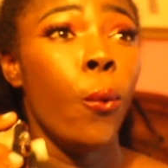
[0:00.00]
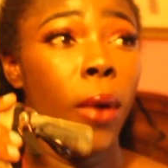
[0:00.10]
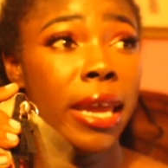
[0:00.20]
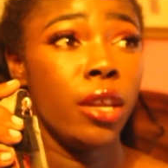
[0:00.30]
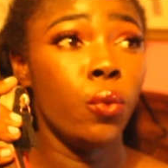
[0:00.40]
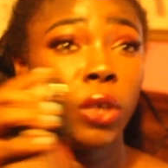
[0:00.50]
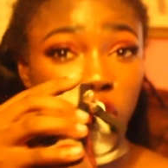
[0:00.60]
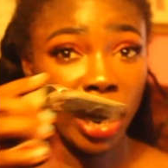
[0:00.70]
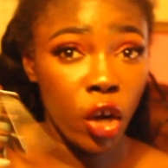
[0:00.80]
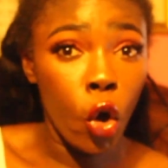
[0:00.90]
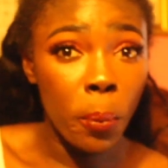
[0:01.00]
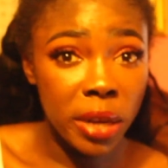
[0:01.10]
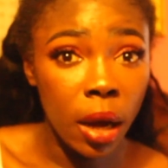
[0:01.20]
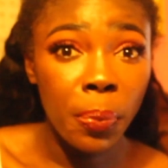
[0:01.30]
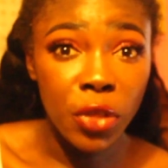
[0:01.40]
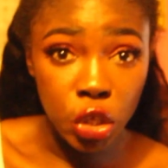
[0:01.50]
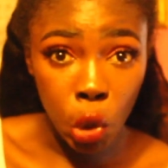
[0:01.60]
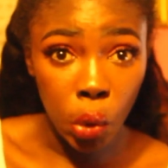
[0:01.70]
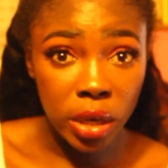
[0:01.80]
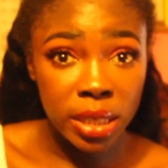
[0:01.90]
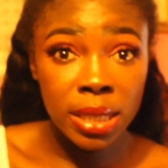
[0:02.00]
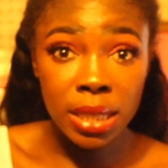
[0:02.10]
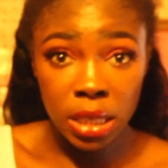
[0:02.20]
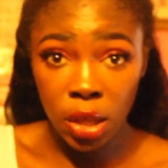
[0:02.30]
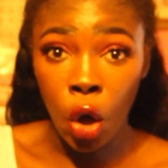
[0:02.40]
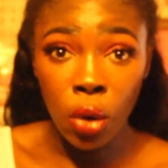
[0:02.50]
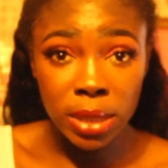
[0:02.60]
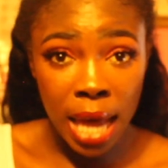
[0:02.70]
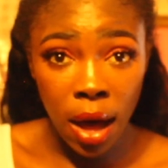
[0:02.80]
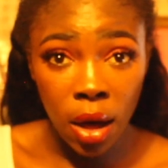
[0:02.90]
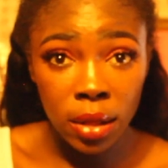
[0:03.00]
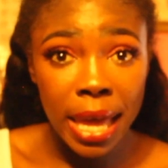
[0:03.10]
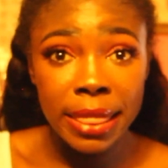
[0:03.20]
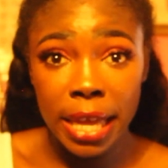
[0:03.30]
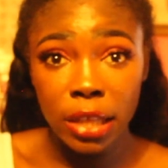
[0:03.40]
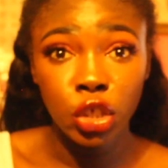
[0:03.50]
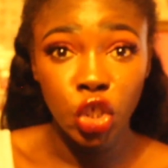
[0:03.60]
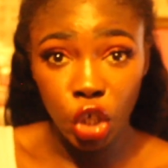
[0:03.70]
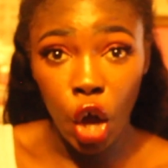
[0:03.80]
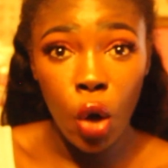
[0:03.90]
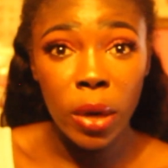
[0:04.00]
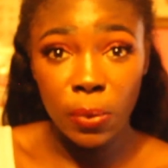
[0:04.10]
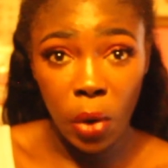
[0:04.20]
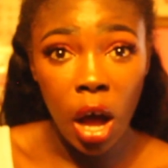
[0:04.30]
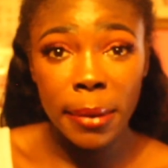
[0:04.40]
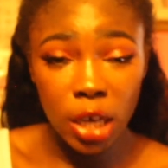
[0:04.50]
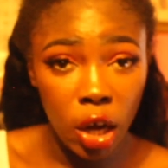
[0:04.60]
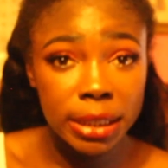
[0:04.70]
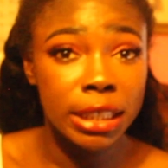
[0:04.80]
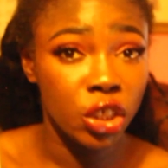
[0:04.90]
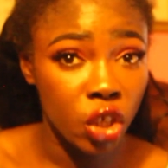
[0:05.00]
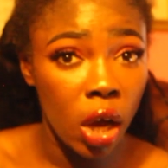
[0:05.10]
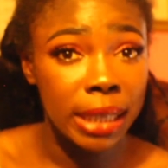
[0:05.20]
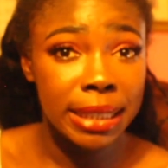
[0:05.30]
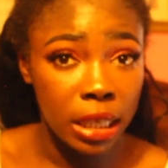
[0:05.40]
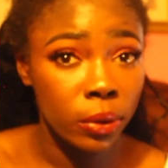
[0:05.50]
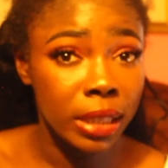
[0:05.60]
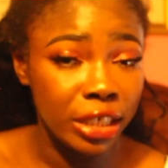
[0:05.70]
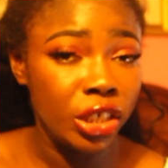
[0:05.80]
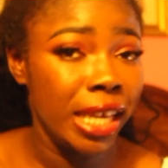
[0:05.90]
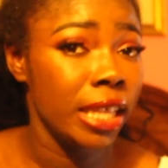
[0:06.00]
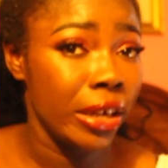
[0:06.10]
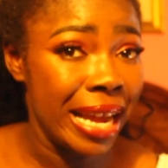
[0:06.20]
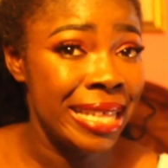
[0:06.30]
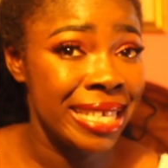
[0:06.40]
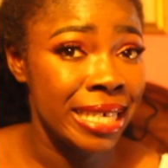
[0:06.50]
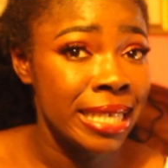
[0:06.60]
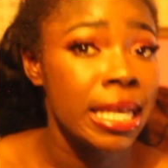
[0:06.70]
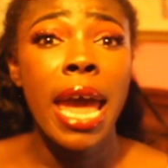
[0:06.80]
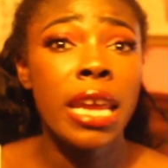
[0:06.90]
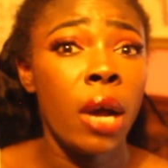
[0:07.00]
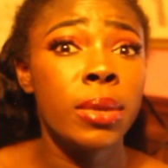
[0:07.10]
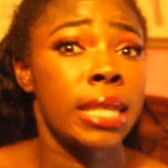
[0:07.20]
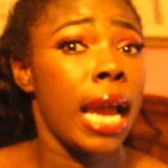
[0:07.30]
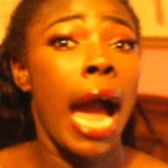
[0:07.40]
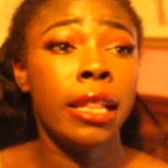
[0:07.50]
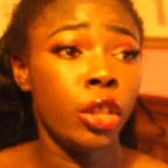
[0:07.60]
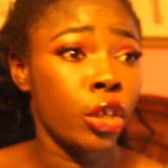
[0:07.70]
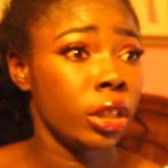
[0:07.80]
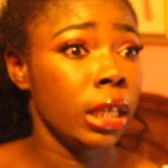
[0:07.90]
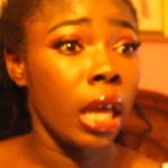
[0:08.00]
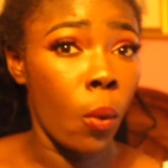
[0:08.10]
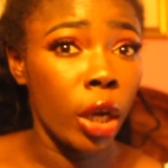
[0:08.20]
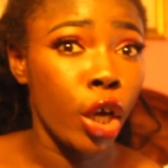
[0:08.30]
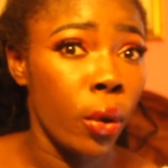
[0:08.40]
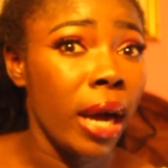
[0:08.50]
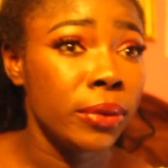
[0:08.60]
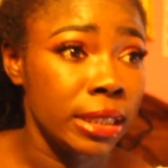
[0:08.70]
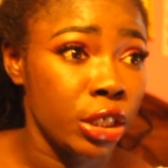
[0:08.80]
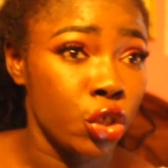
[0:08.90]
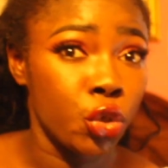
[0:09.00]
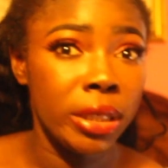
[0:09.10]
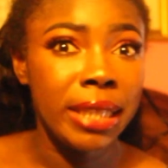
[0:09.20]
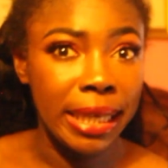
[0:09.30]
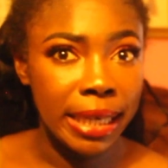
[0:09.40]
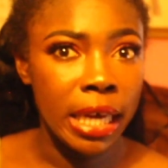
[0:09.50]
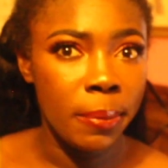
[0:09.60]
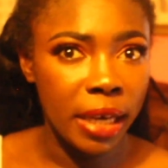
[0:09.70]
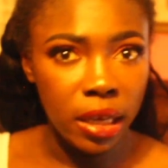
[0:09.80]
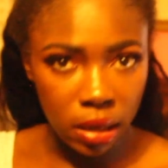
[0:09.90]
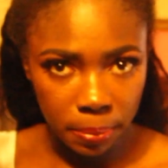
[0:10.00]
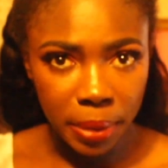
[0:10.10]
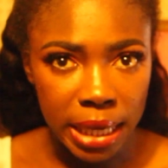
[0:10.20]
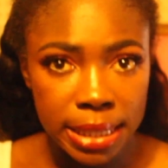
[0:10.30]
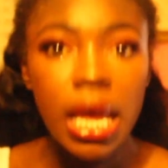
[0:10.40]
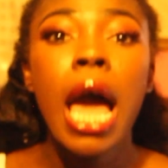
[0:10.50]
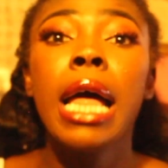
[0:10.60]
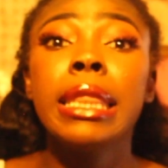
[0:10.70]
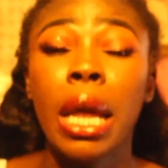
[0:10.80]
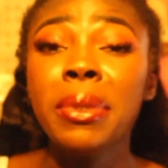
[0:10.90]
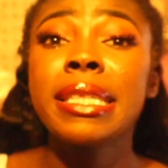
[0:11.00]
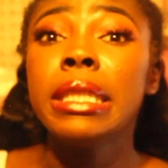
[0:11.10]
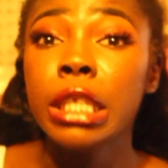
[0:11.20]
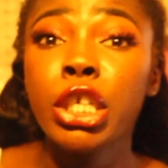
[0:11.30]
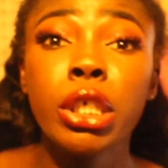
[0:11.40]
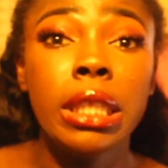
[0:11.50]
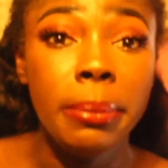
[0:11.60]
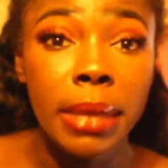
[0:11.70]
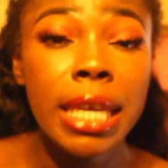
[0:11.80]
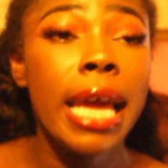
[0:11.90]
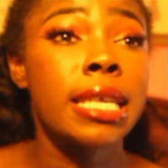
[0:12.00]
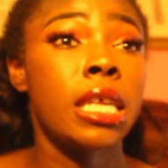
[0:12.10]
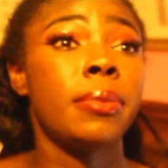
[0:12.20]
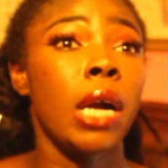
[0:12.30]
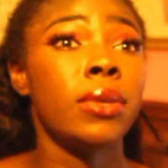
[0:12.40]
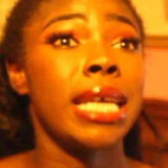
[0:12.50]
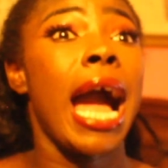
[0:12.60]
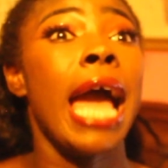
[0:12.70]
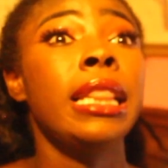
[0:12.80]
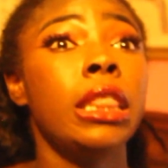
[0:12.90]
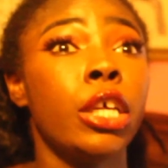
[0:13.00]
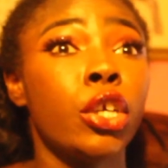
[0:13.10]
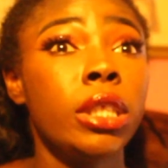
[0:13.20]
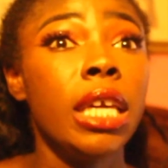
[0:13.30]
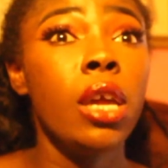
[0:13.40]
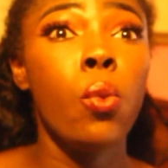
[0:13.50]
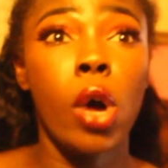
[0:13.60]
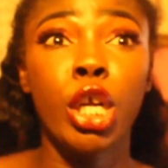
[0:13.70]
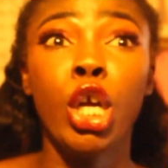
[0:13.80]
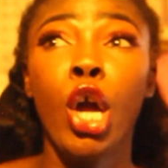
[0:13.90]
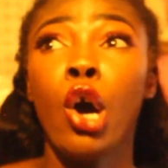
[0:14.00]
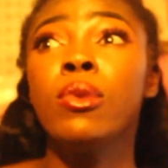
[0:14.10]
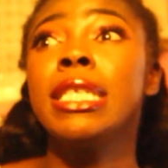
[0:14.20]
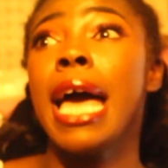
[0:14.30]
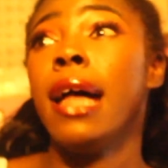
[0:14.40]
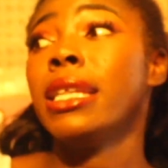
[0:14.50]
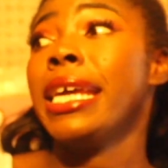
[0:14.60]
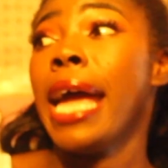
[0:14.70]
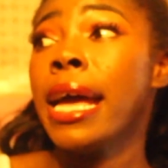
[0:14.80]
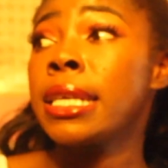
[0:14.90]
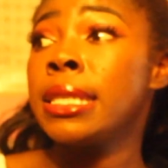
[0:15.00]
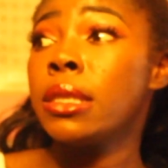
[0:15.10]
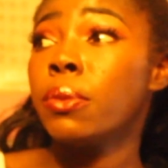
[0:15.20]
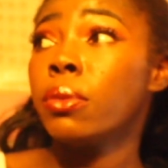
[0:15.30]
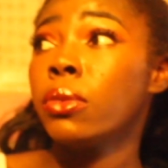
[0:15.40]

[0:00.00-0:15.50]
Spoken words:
when we tried to open up doors to the hotel, and then Joe and Rob and Austin saw us, and they were like shaking their heads at us, and I was like, I literally like want to go out into the street and like get hit by a bus. That was literally me, except I was like, I literally want to go to LAX